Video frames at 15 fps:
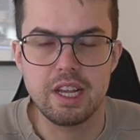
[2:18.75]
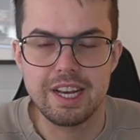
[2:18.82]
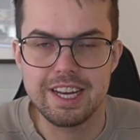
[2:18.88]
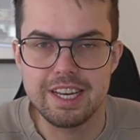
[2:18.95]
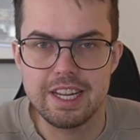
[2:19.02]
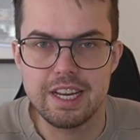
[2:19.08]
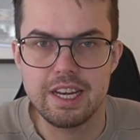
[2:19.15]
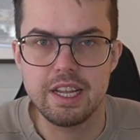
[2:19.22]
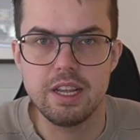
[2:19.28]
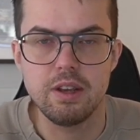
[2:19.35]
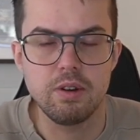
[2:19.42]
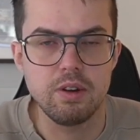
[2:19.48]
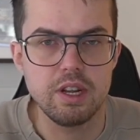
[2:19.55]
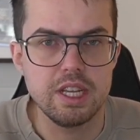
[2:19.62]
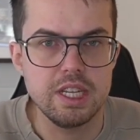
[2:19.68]

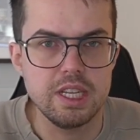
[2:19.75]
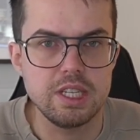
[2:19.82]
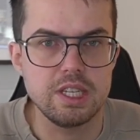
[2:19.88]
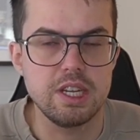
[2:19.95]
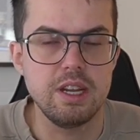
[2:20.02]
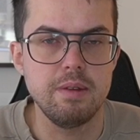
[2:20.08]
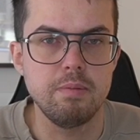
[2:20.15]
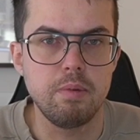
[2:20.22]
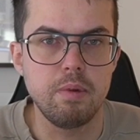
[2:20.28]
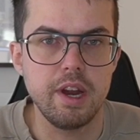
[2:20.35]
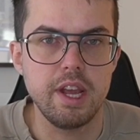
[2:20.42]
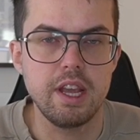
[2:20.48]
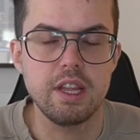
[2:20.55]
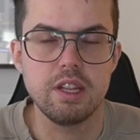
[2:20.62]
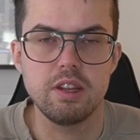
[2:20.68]
clearly or easily
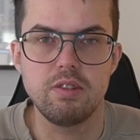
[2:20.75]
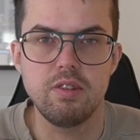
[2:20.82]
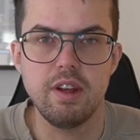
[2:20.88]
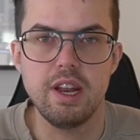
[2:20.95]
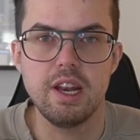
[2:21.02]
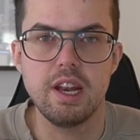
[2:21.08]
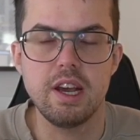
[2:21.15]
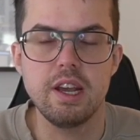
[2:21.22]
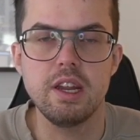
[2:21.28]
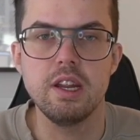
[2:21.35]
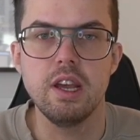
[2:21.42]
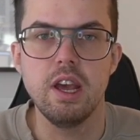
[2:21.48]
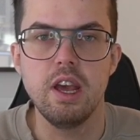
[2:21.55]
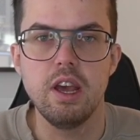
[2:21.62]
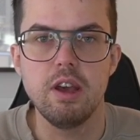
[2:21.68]
break the trend line